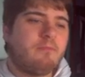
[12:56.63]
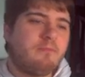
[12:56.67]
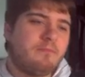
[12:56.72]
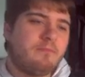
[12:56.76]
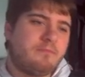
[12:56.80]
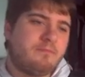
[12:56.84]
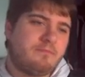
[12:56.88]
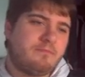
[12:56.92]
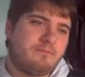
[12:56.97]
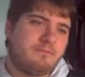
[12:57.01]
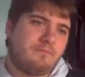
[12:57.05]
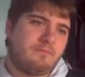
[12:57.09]

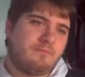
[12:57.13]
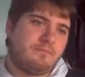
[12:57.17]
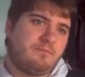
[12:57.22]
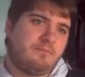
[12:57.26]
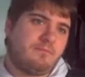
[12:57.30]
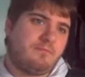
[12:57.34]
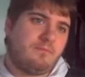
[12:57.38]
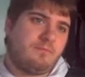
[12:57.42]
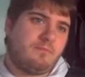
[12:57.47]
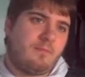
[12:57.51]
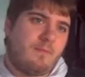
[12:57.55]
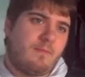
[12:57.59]

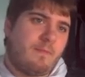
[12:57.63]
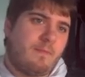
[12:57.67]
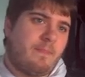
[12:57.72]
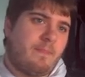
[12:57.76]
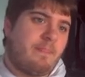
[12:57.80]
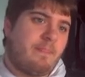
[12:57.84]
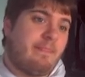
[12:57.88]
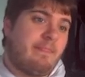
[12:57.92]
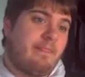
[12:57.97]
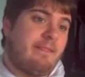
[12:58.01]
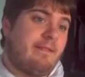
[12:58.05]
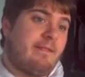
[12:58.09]

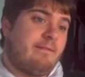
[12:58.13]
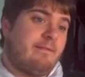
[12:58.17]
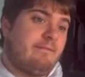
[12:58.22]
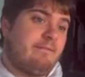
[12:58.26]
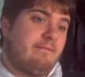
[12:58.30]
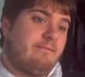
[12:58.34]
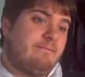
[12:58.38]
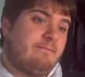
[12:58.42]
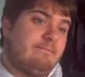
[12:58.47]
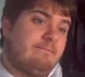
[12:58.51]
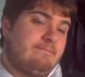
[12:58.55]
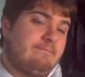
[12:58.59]

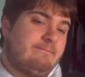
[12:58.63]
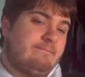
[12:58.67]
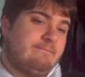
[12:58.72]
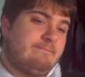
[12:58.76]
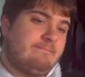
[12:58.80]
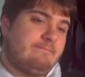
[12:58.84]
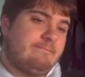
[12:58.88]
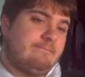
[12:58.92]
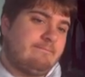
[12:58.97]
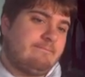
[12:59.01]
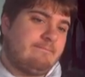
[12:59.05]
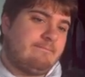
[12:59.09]

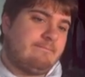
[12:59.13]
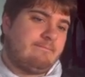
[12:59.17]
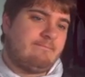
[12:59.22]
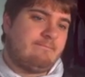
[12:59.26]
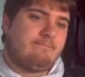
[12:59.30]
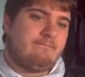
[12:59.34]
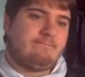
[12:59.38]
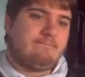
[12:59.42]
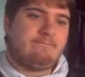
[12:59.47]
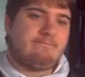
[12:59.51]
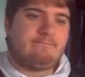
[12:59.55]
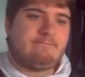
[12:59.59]

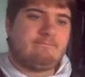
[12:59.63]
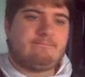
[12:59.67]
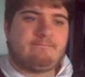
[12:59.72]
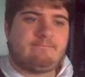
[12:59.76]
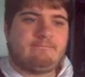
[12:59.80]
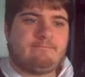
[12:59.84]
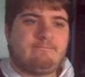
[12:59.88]
Nothing is said.